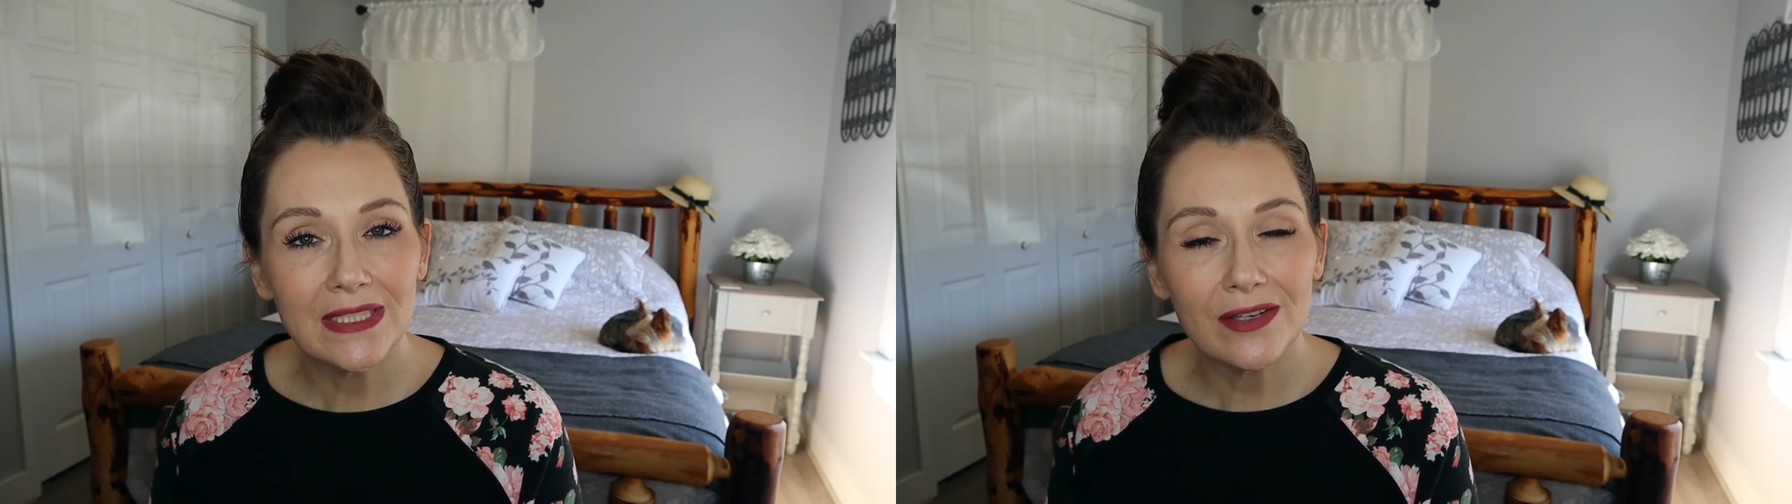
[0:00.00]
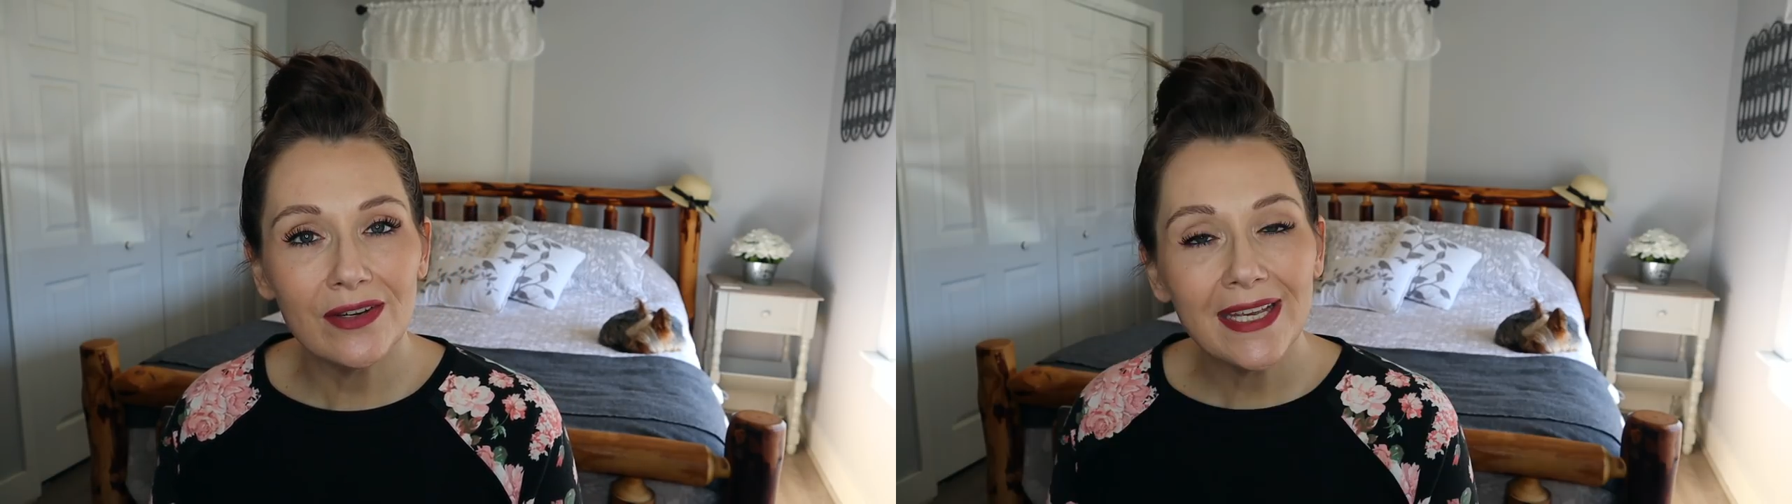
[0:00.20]

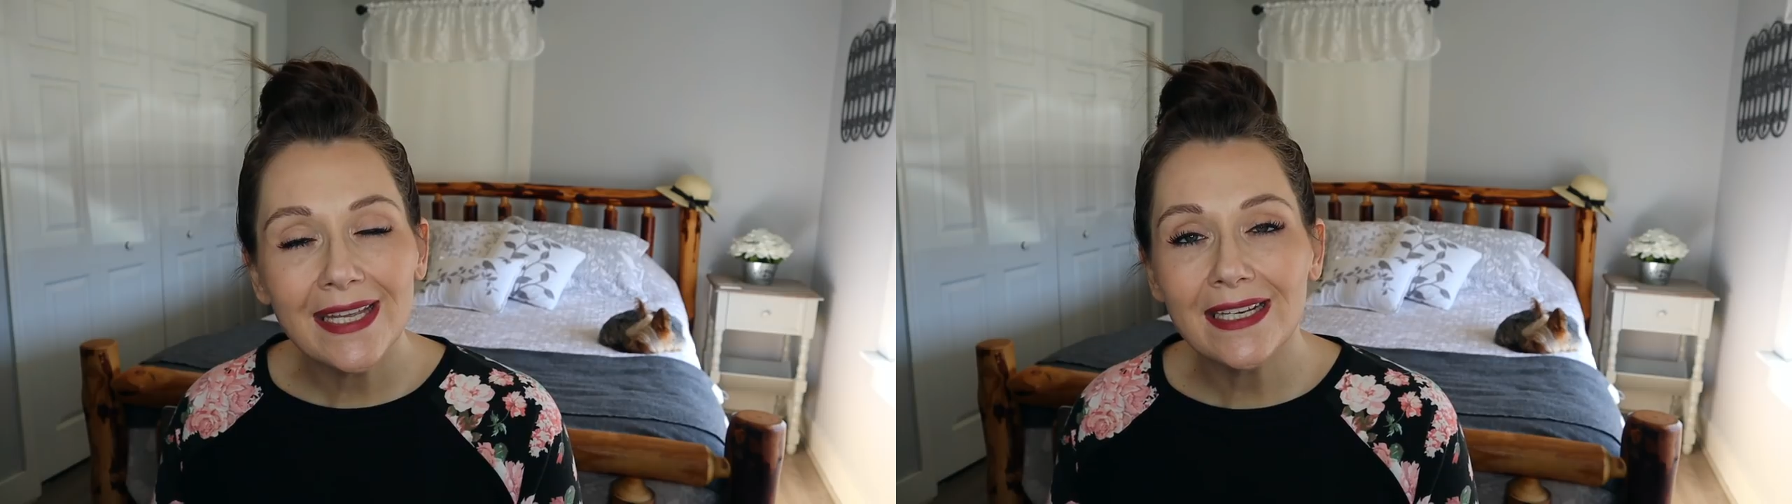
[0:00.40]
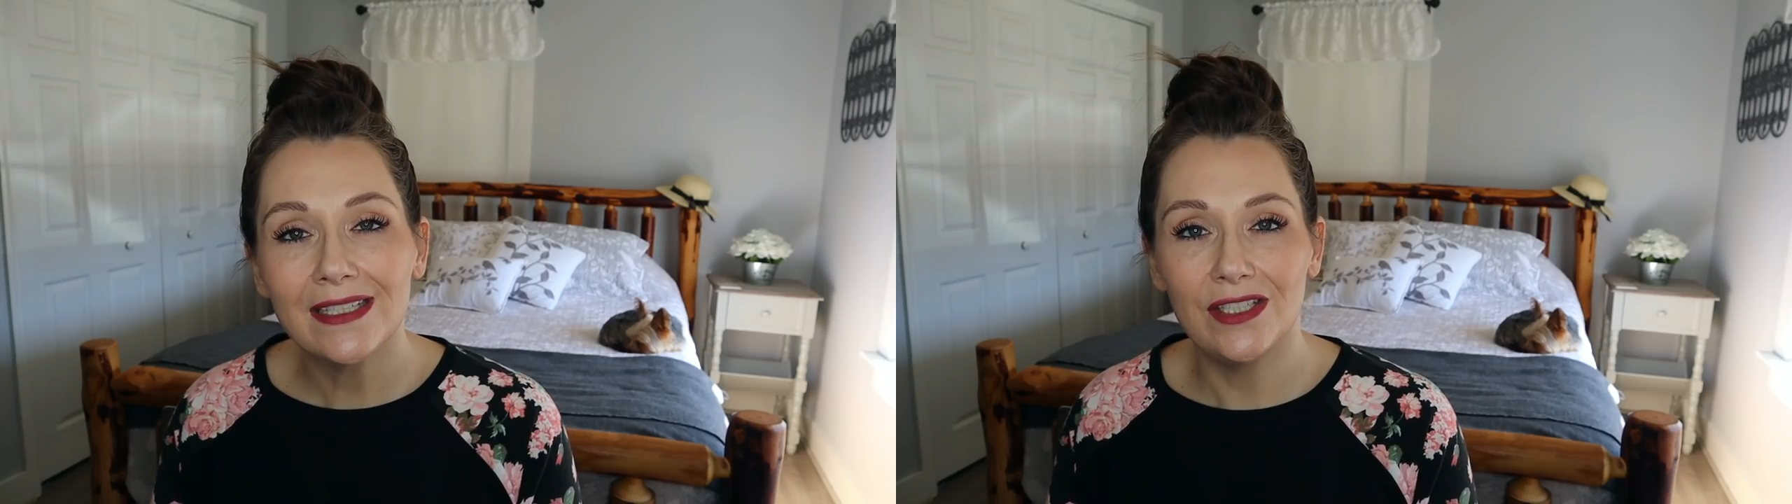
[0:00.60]
please go
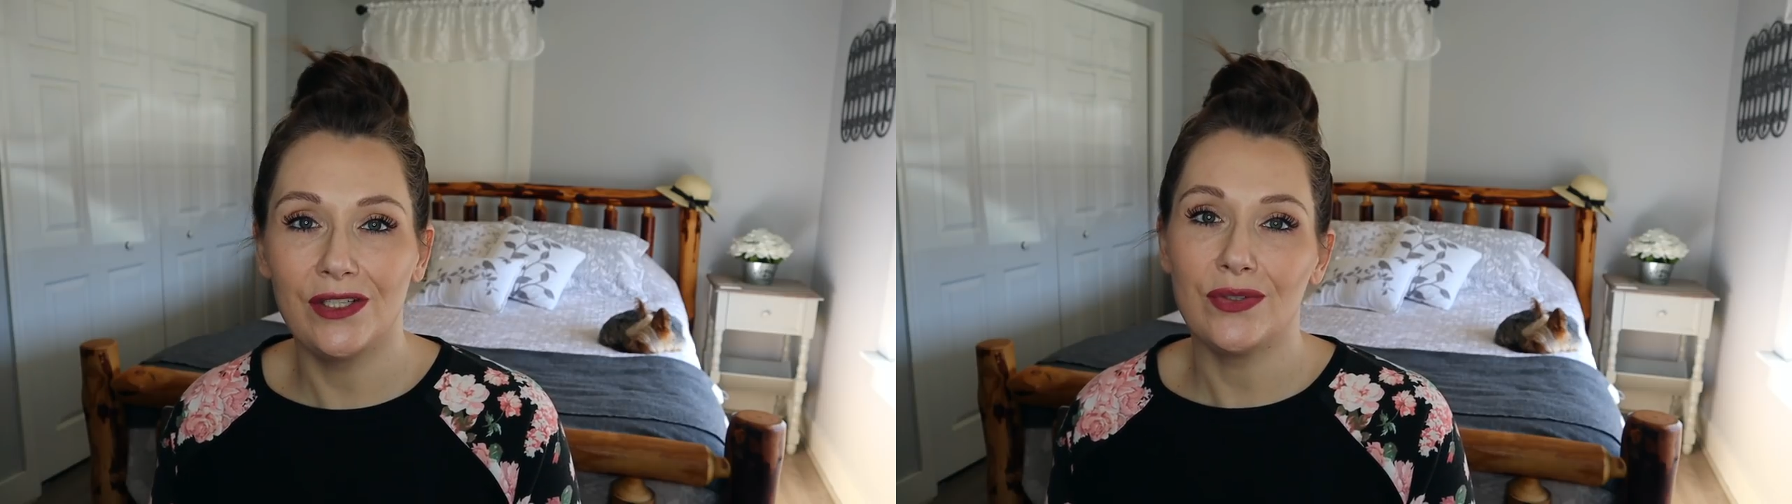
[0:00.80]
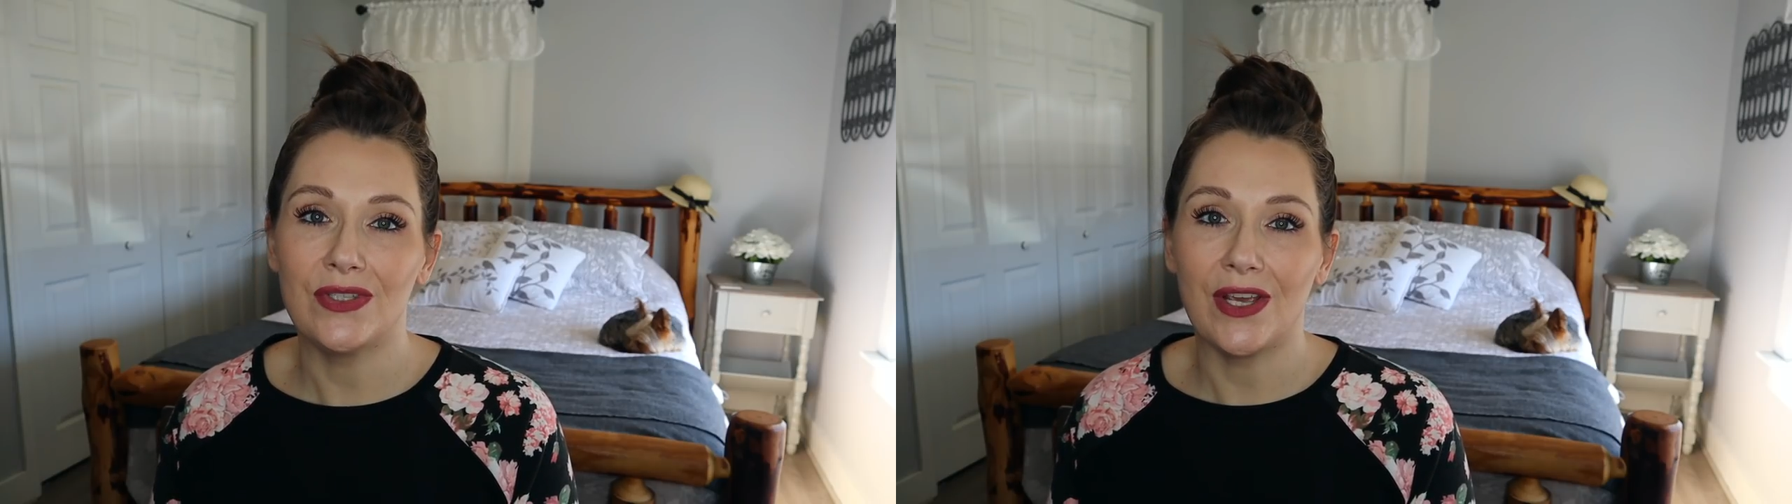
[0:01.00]
ahead and
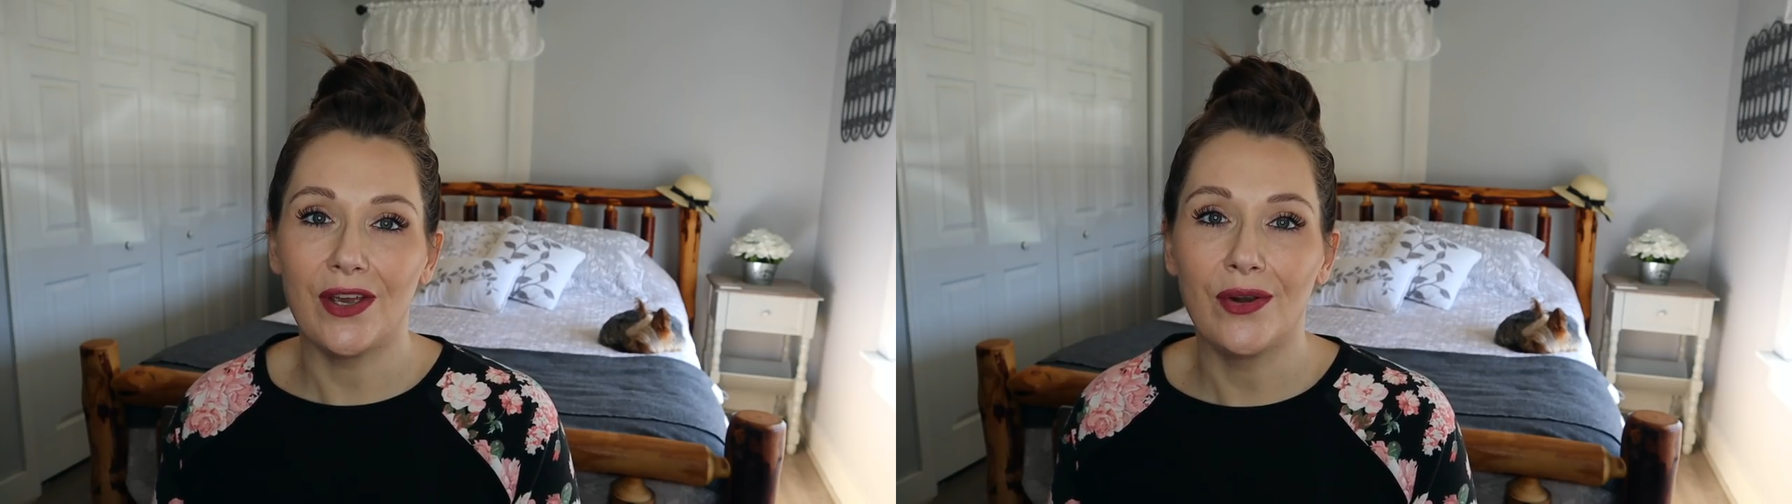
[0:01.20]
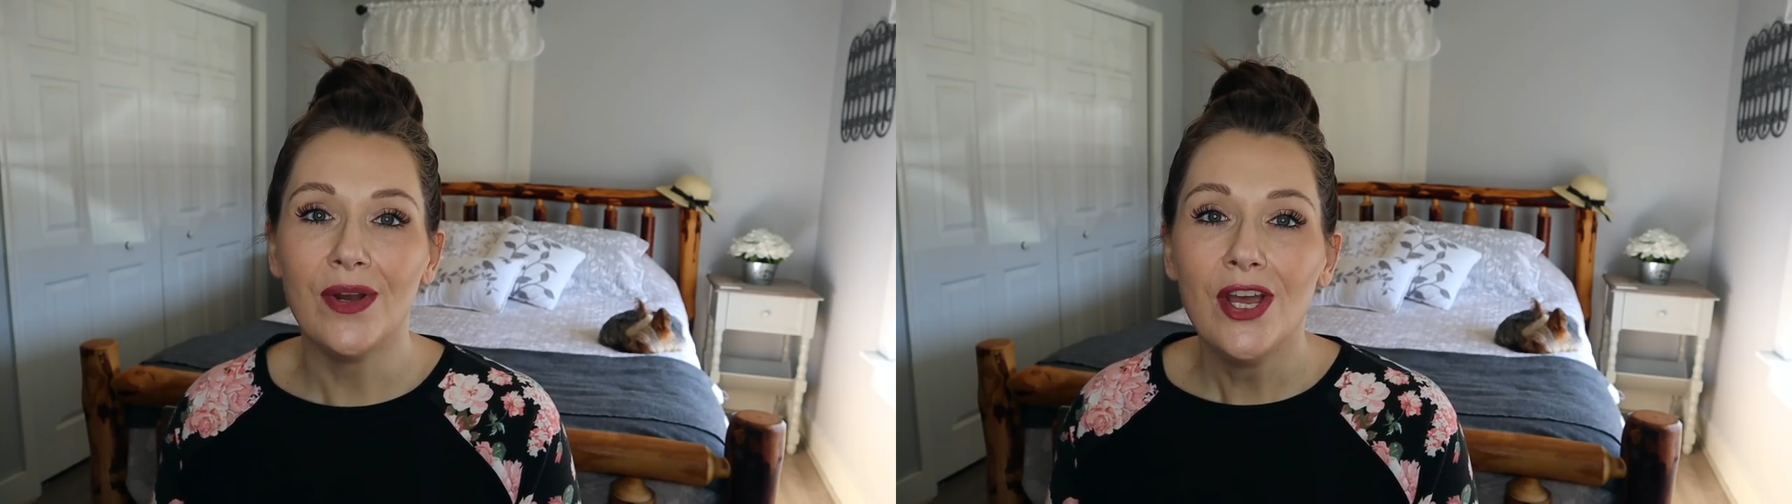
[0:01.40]
do
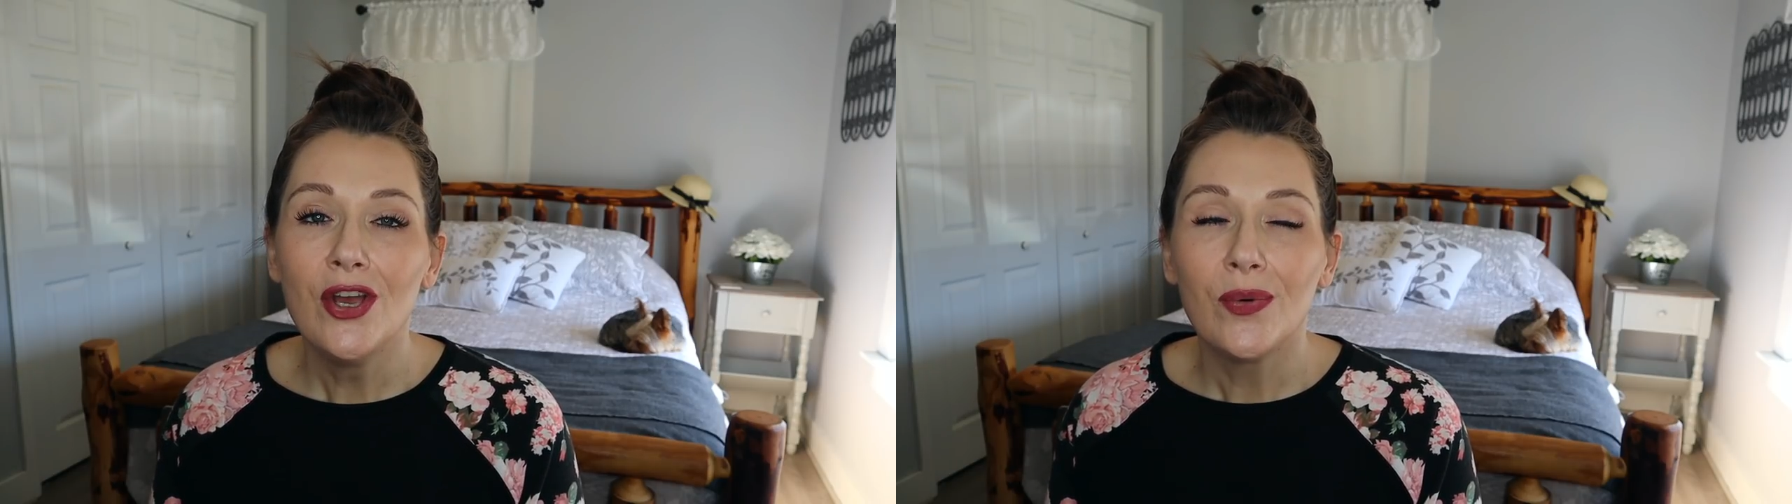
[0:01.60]
so.